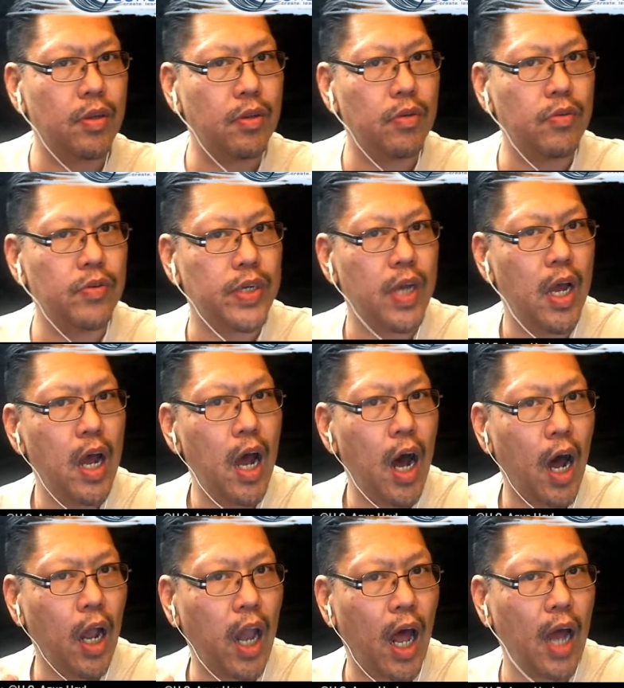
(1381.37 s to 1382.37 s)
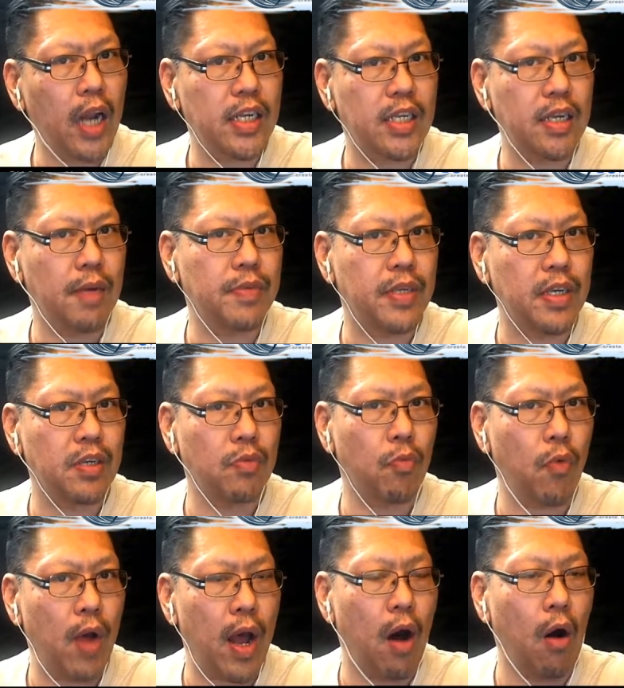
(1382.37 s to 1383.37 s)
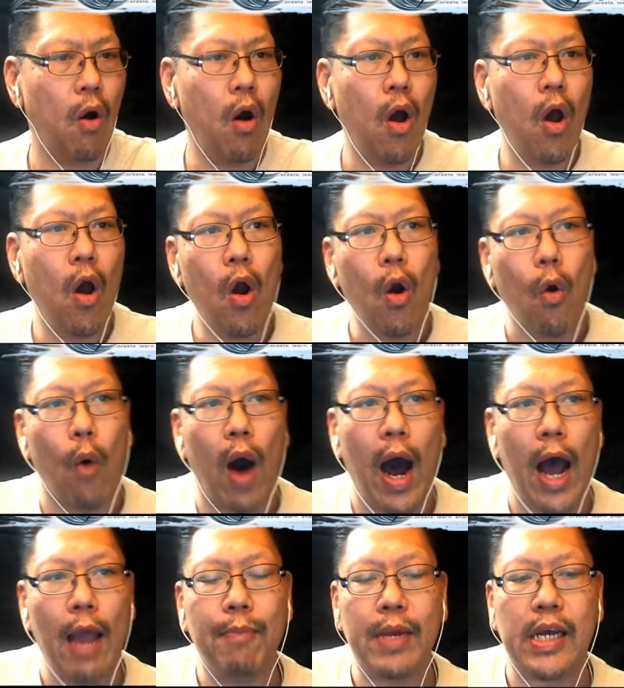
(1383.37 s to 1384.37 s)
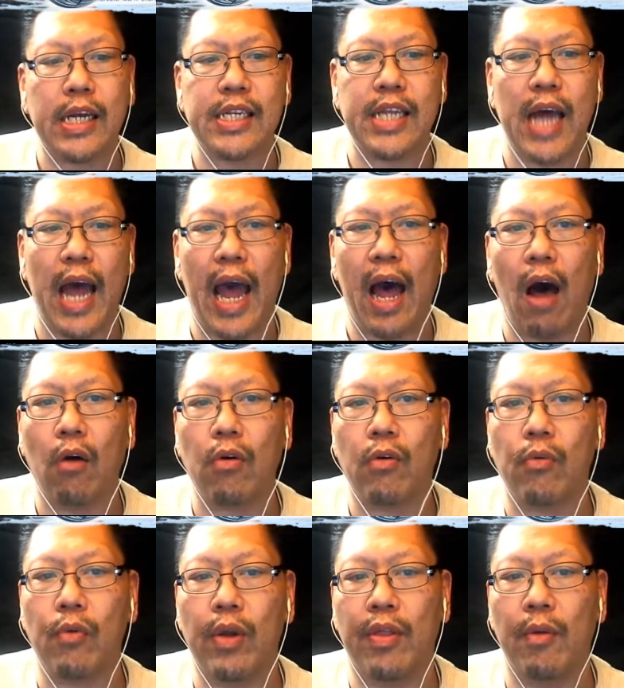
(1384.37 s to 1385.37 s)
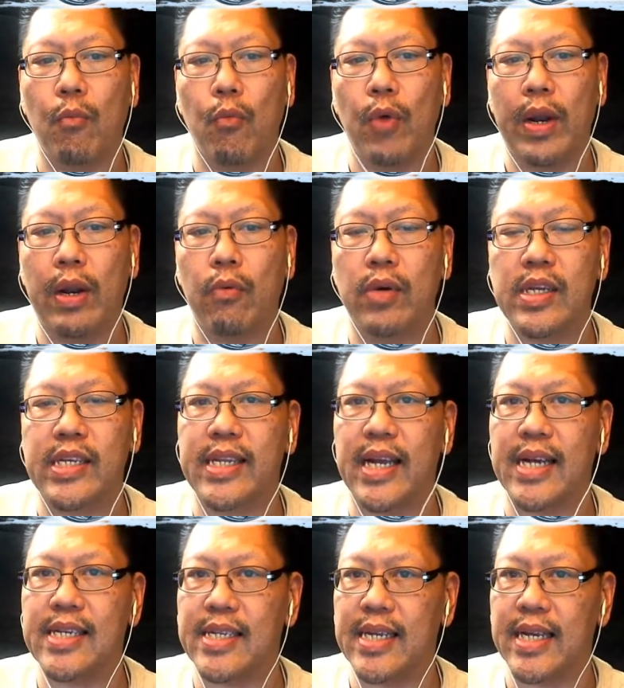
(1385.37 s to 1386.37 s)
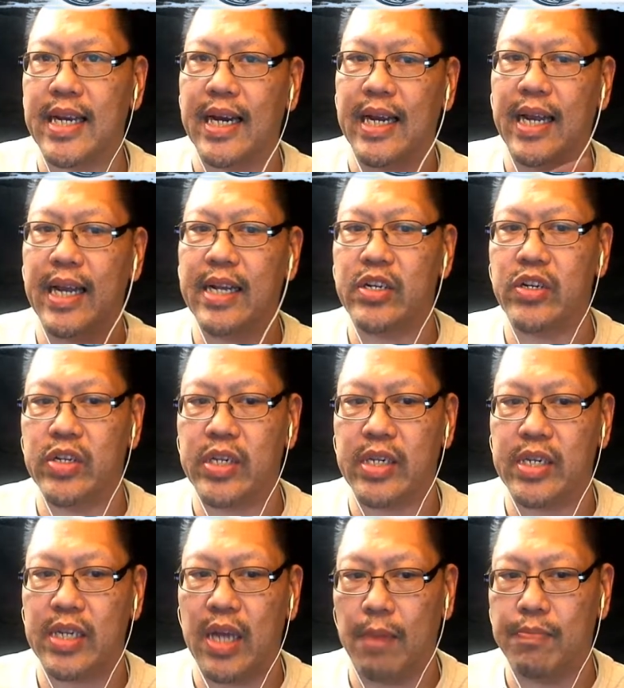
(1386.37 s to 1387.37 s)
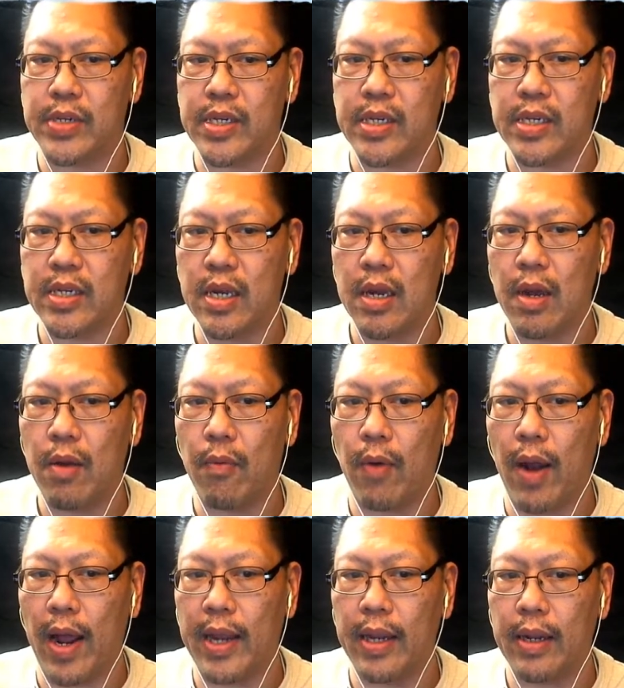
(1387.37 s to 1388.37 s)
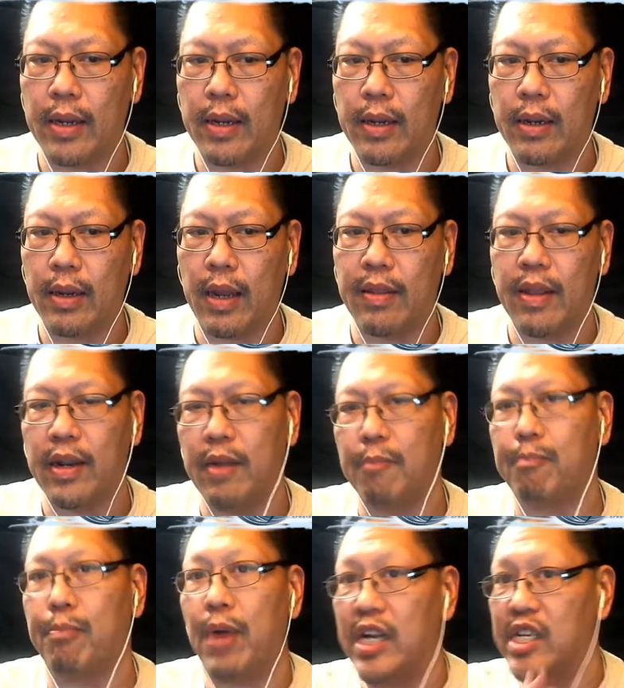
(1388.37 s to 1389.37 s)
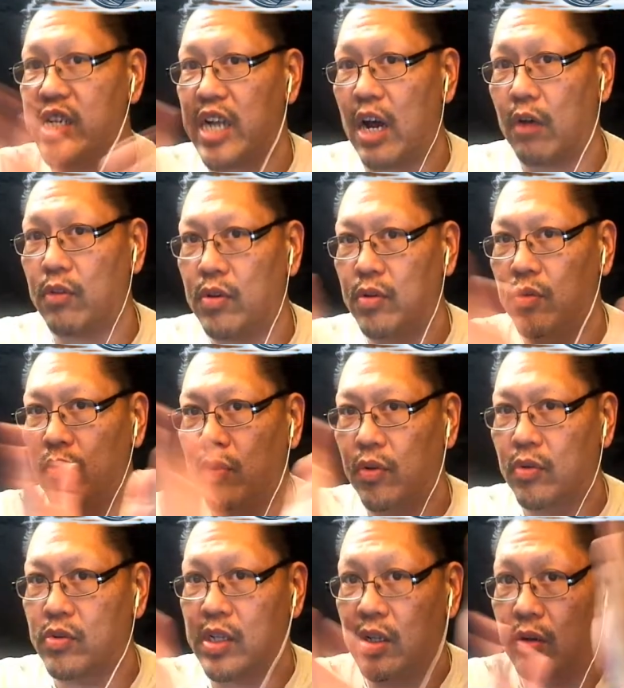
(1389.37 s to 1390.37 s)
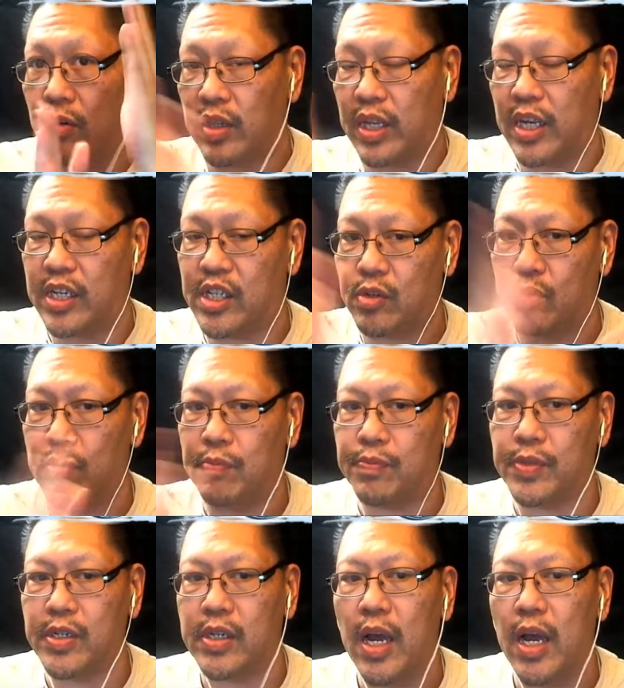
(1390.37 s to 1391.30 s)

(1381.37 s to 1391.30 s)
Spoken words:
lose a lot of subs as well. Why? Because that algorithm, when it was testing against your subs, right? And then it branched out to those little test groups.